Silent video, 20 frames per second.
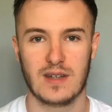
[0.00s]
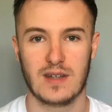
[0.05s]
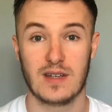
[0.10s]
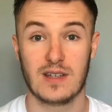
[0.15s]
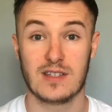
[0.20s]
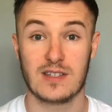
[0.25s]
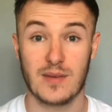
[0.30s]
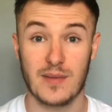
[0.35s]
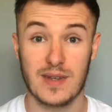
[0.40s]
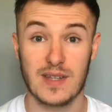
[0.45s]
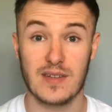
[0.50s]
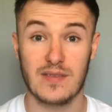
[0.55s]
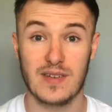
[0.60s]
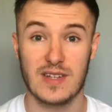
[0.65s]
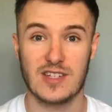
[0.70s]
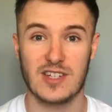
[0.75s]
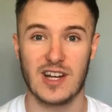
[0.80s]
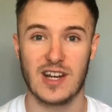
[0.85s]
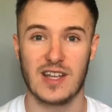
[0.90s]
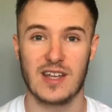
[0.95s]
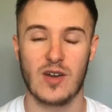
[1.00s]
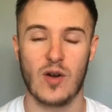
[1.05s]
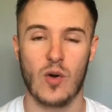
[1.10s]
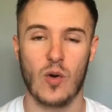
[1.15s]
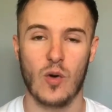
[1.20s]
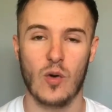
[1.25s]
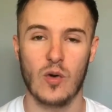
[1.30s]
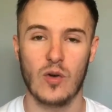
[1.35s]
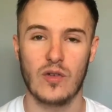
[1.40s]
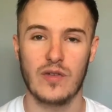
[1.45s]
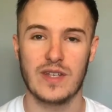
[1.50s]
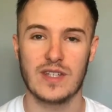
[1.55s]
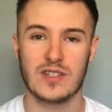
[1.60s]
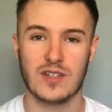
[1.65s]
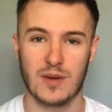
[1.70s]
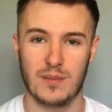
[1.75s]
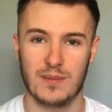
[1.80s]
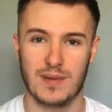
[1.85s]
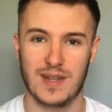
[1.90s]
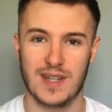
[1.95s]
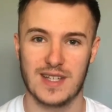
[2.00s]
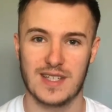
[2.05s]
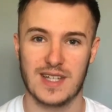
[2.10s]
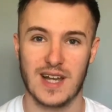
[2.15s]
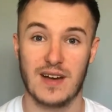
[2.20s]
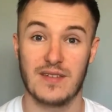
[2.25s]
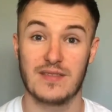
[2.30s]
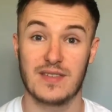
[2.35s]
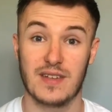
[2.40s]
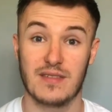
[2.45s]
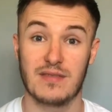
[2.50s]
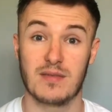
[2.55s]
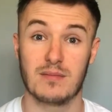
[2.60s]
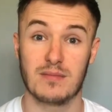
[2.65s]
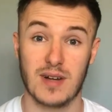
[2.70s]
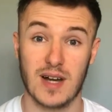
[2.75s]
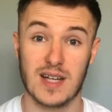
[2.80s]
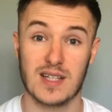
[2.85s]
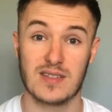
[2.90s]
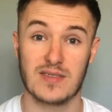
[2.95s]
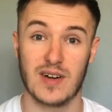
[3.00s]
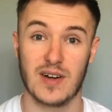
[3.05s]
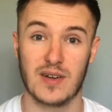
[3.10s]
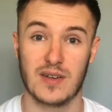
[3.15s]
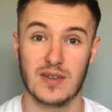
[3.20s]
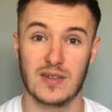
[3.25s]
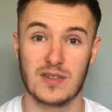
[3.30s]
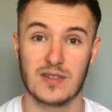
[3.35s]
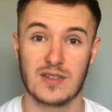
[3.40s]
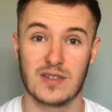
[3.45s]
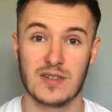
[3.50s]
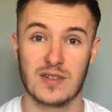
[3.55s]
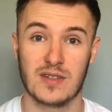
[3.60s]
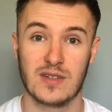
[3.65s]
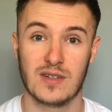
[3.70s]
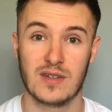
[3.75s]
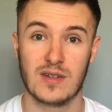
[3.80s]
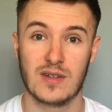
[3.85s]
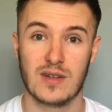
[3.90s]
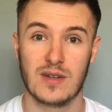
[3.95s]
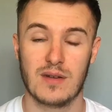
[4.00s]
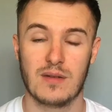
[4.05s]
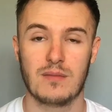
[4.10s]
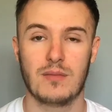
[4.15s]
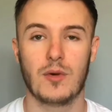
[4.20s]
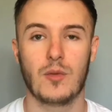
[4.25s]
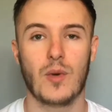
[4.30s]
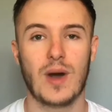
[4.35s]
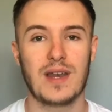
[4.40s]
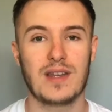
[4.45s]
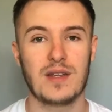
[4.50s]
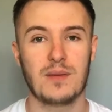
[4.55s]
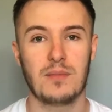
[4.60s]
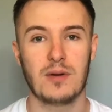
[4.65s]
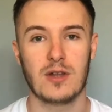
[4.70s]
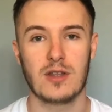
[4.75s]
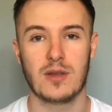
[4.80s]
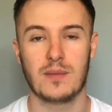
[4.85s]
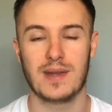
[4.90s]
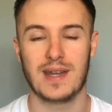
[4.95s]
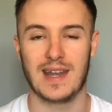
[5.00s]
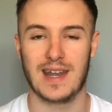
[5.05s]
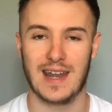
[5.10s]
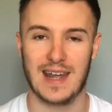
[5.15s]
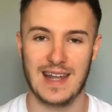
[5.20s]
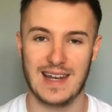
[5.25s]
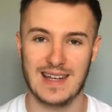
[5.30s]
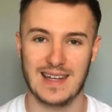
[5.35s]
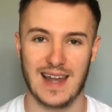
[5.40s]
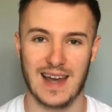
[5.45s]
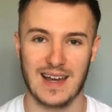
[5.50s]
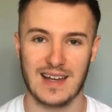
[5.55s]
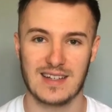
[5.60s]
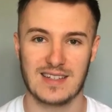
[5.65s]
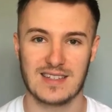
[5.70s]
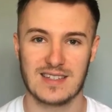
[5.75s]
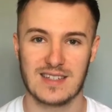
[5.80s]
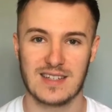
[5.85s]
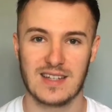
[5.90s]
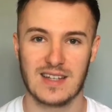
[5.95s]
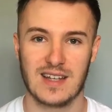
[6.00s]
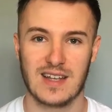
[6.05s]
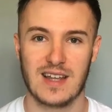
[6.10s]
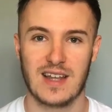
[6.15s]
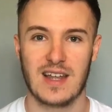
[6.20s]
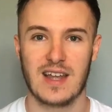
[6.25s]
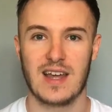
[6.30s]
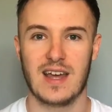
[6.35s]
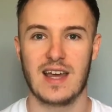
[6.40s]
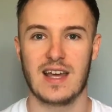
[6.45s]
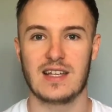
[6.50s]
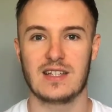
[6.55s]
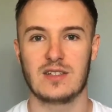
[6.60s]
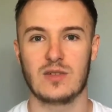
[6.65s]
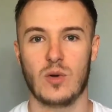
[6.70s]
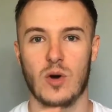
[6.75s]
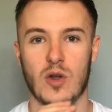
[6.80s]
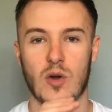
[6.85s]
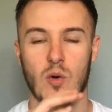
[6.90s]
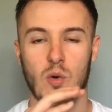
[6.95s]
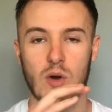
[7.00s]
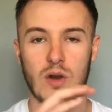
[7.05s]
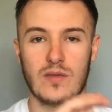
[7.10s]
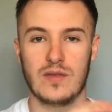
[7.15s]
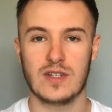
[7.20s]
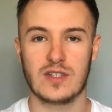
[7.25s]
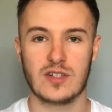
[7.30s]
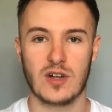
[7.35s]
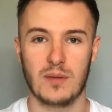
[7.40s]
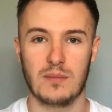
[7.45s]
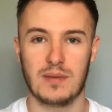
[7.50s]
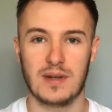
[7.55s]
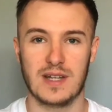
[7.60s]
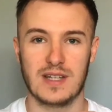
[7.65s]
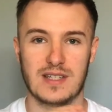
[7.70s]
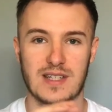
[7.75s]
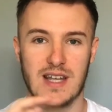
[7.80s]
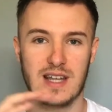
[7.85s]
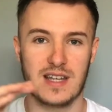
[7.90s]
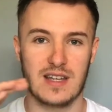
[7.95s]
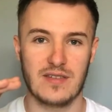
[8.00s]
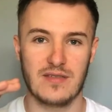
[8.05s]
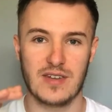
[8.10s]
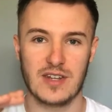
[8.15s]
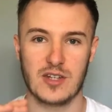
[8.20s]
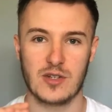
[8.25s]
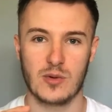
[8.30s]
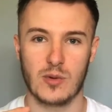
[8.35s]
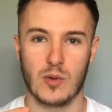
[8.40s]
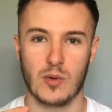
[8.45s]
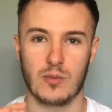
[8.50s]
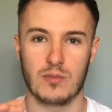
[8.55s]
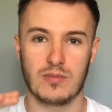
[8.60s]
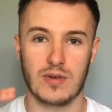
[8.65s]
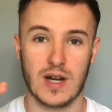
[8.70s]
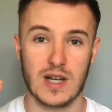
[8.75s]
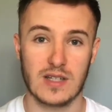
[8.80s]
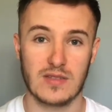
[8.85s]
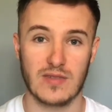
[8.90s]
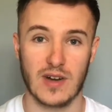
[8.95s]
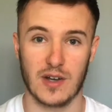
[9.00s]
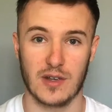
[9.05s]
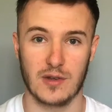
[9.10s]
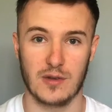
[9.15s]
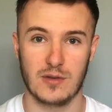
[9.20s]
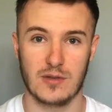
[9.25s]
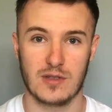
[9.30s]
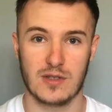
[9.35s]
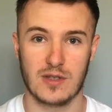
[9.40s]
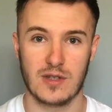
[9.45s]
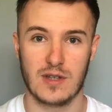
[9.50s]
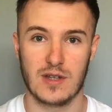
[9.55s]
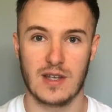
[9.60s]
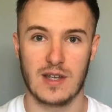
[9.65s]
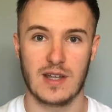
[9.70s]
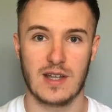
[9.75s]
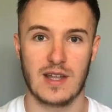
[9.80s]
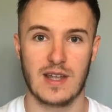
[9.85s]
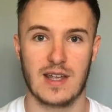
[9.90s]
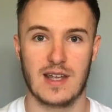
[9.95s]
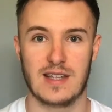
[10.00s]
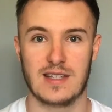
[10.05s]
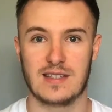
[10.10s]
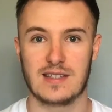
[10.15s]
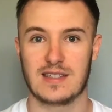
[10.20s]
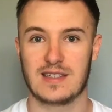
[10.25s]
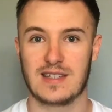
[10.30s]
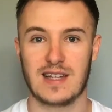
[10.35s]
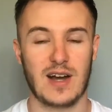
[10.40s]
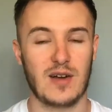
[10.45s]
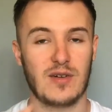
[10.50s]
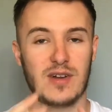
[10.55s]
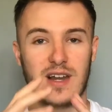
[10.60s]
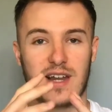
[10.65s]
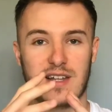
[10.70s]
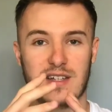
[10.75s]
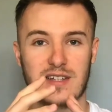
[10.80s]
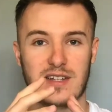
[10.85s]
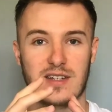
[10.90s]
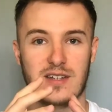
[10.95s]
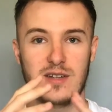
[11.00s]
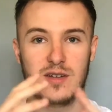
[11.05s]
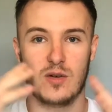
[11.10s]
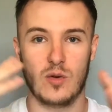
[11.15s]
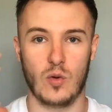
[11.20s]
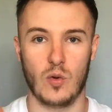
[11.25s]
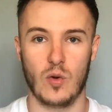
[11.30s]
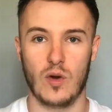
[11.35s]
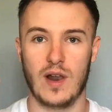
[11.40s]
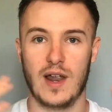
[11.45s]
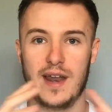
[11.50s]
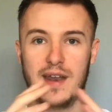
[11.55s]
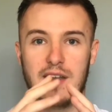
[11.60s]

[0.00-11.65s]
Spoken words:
So individually, all of these companies have different price values, but when you put them in an index, it's what all of these companies' individual price values is calculated, all